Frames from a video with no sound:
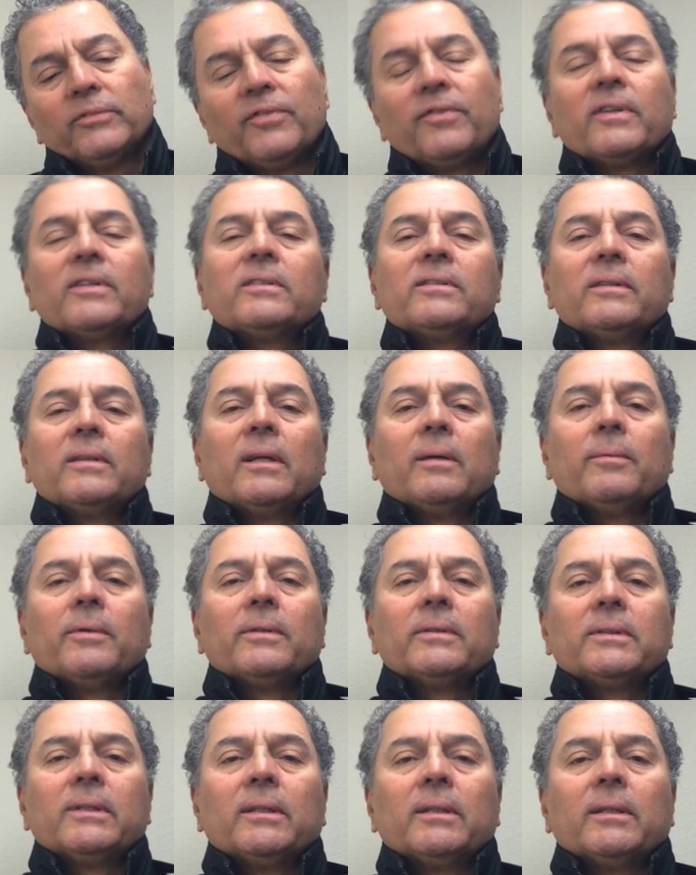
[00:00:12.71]
First thing I'm
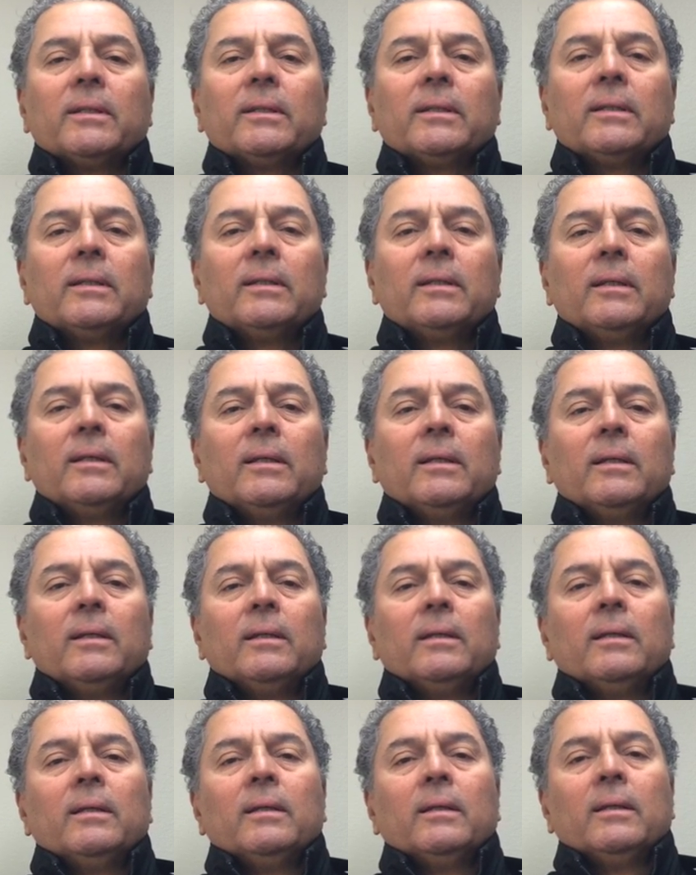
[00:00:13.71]
going to say,
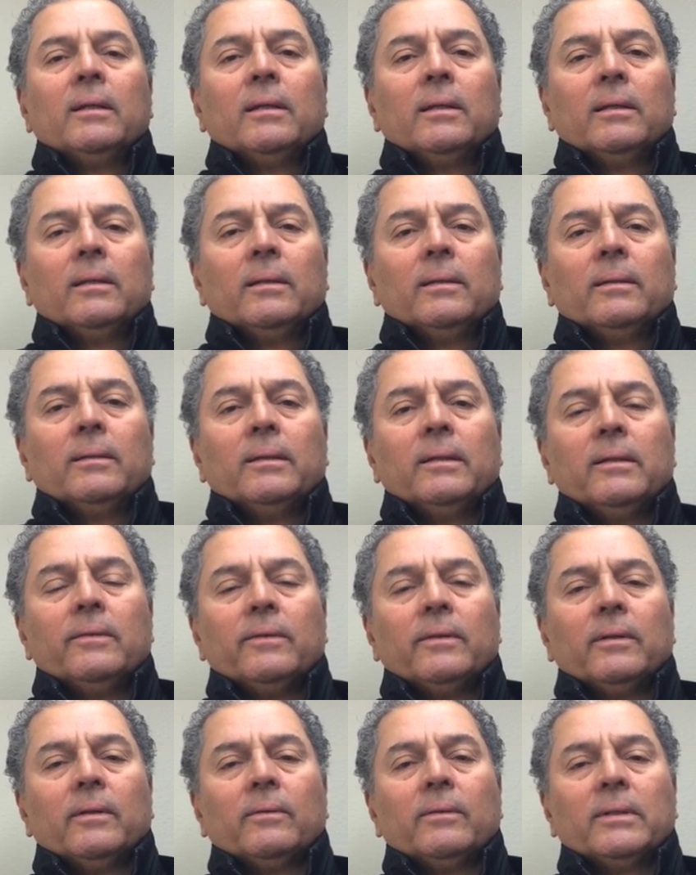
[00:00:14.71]

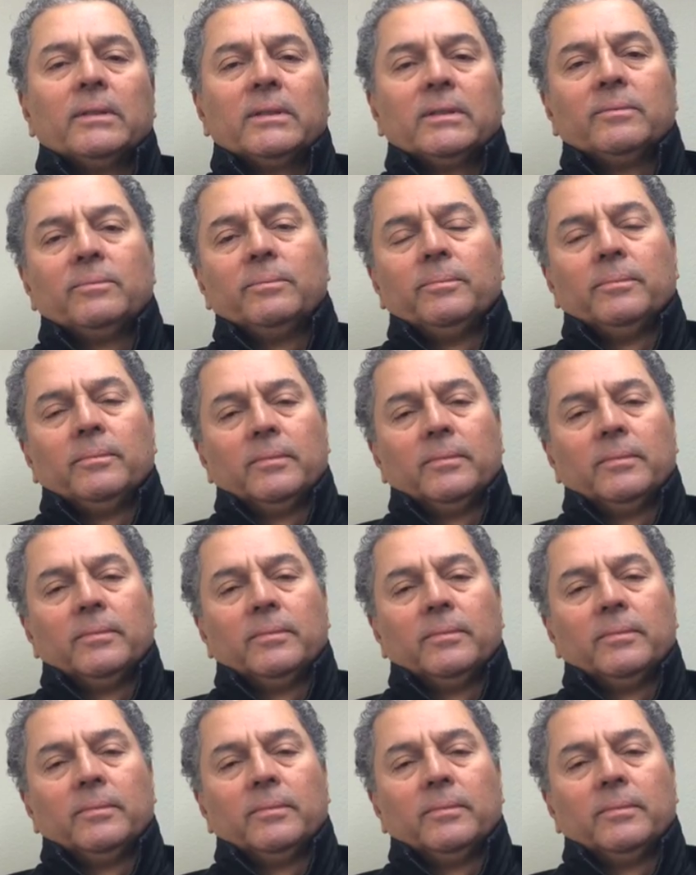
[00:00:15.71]
even though this